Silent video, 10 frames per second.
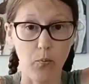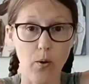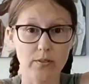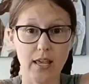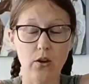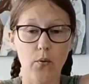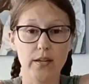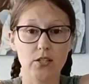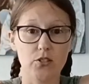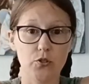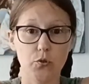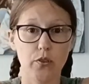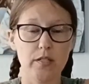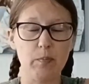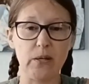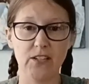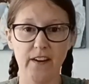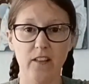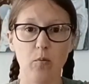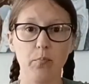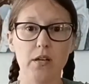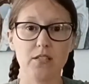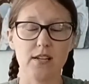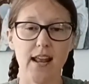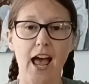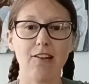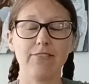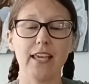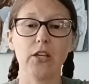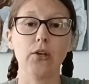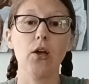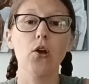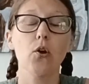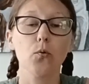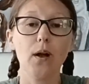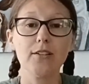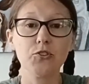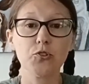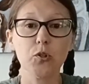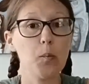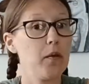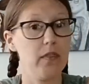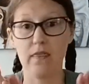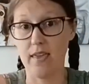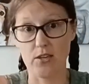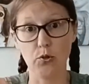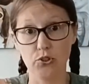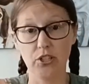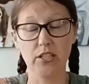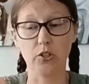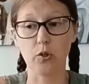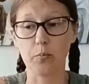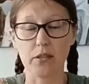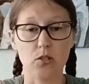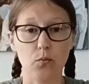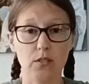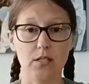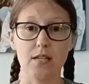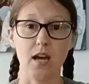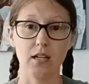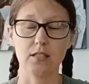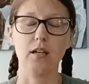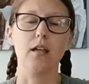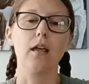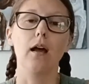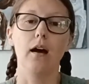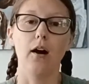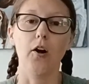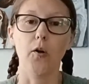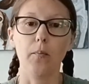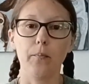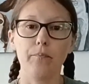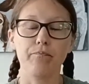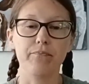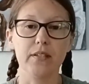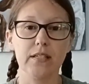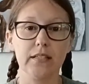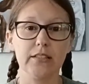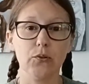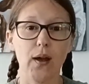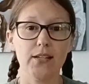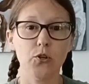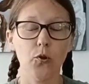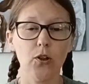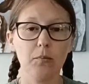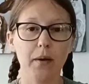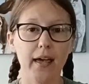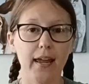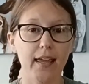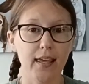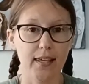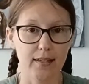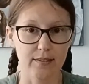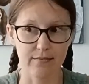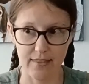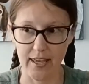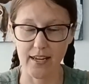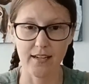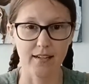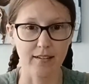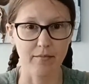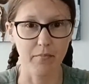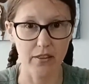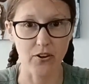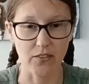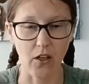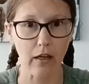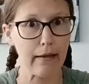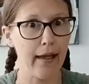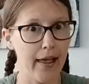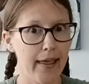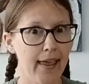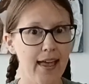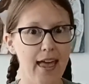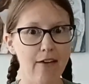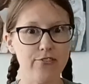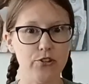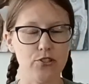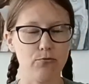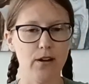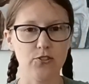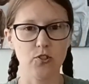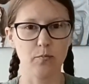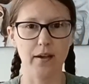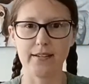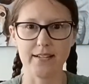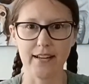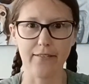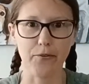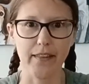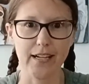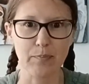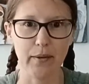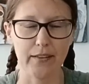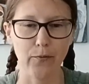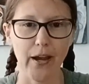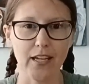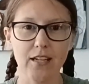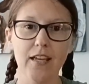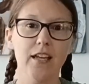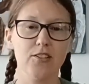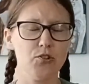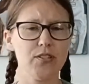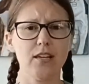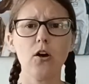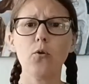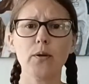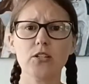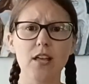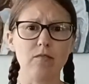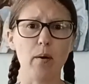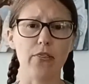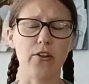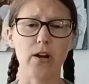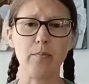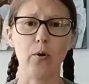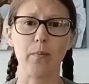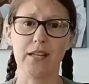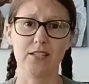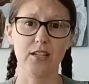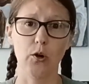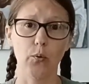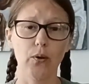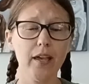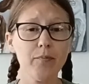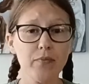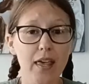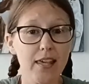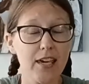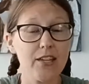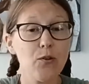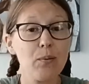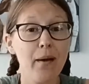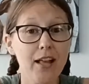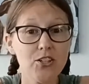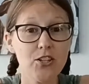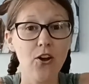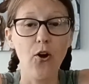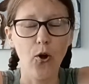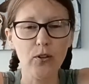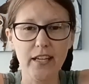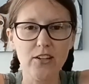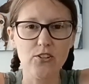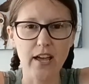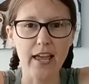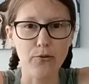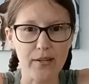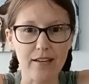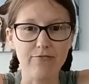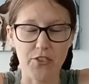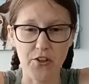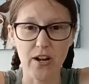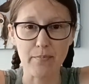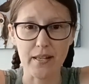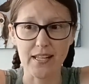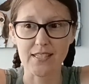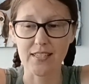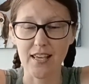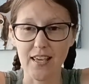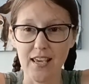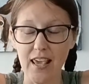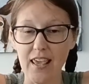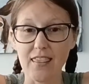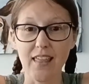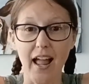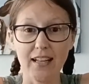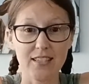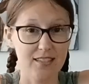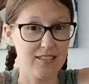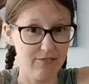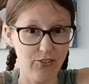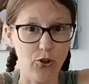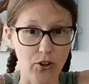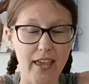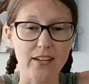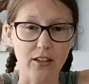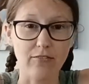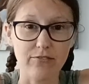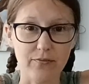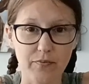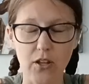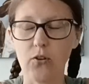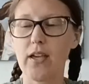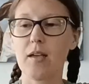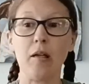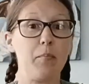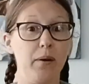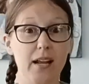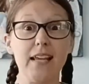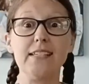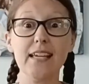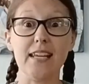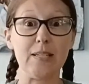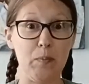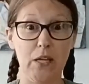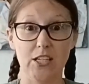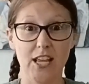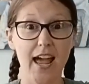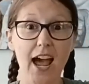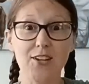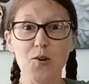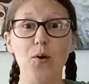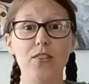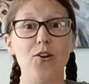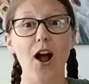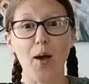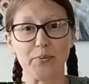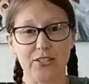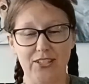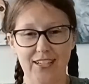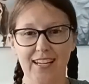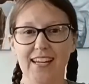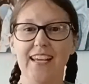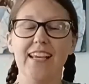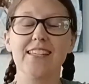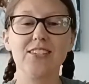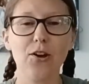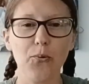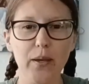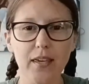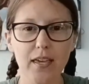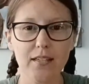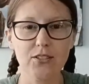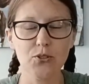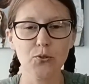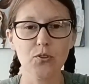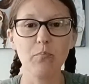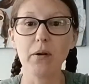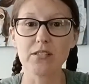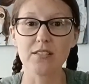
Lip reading: what was I going to do? This particular bus didn't have a restroom. They usually do, but this one did not. So I told my then mother-in-law, hey, I have to use the restroom, but I didn't really explain why. She was like, oh, we just have about 30 more minutes to go, okay? Can you imagine holding your diarrhea for 30 minutes? That's difficult enough, okay? But I did it because I had no other option. So we get to the bus